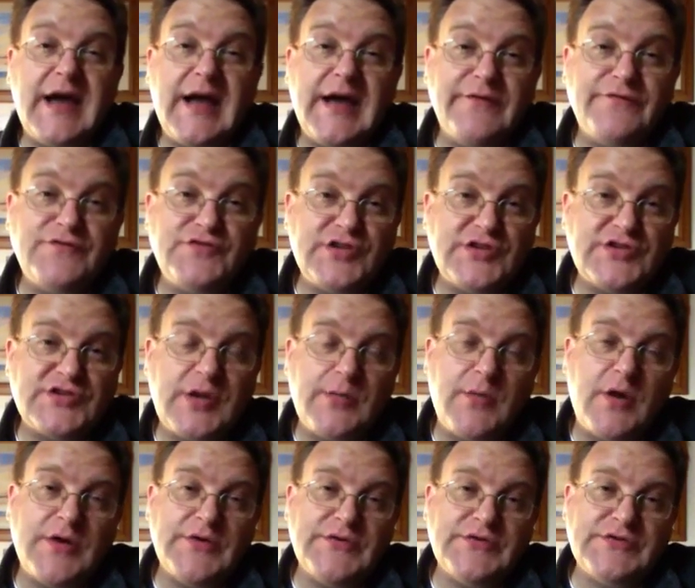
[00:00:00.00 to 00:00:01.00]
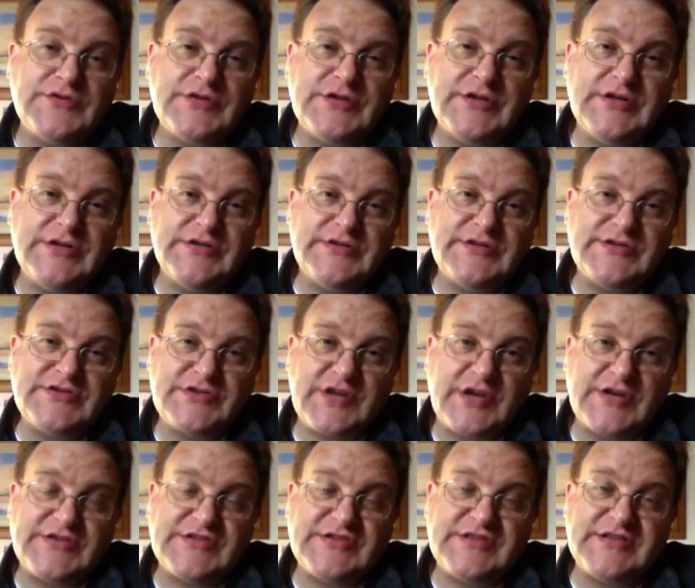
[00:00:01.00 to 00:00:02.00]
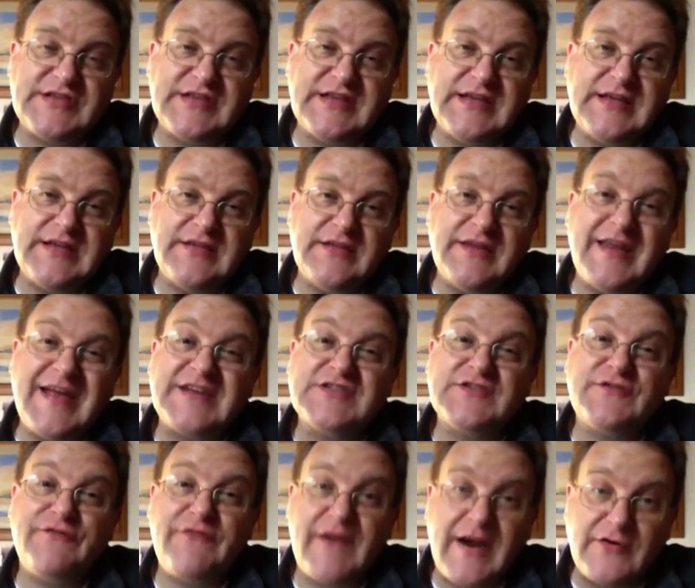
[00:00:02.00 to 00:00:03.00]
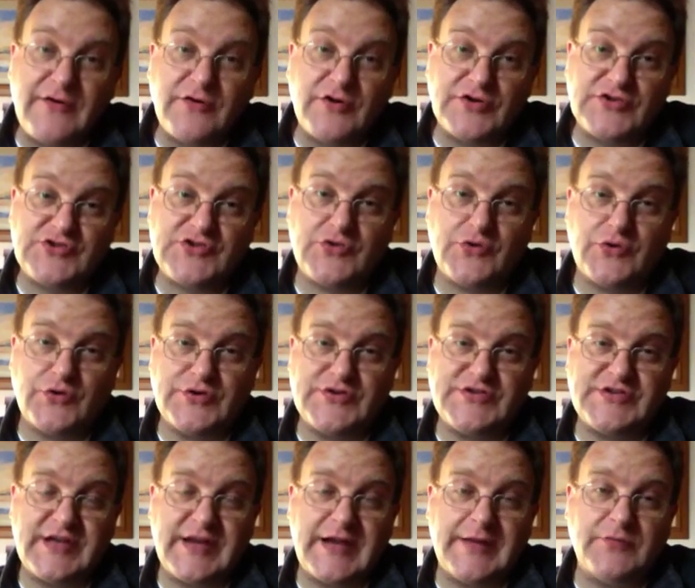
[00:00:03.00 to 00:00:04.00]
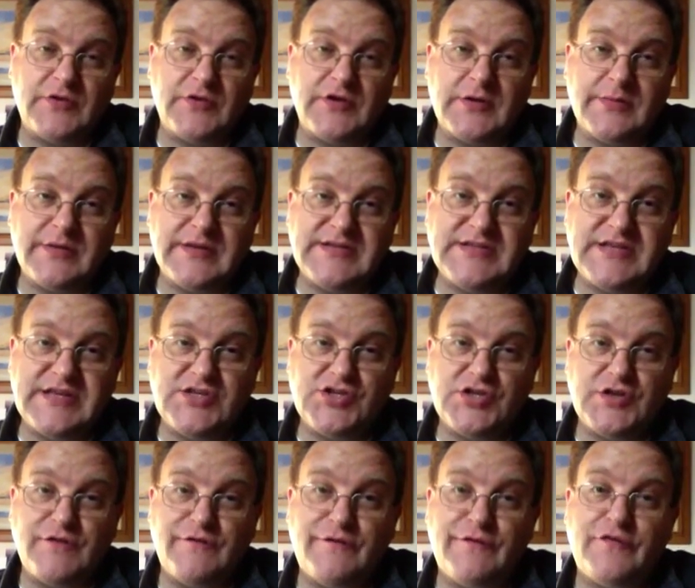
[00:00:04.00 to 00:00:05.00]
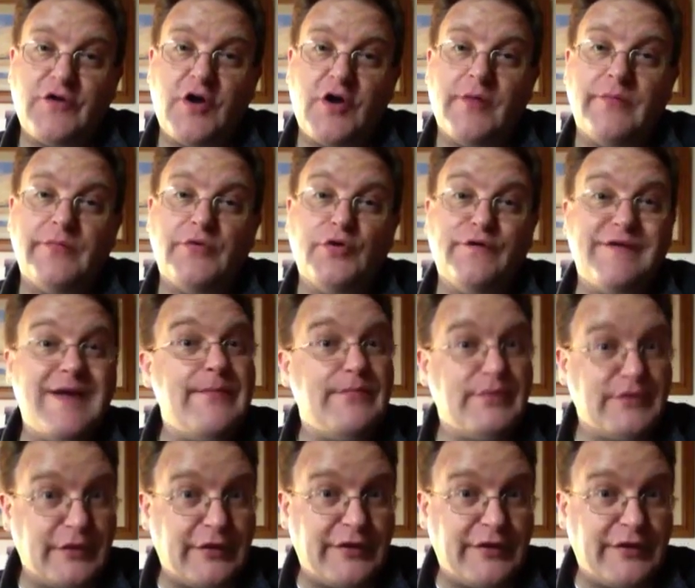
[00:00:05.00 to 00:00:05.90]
I've just come on to discuss the next Pharos course that I'm going to be teaching from November the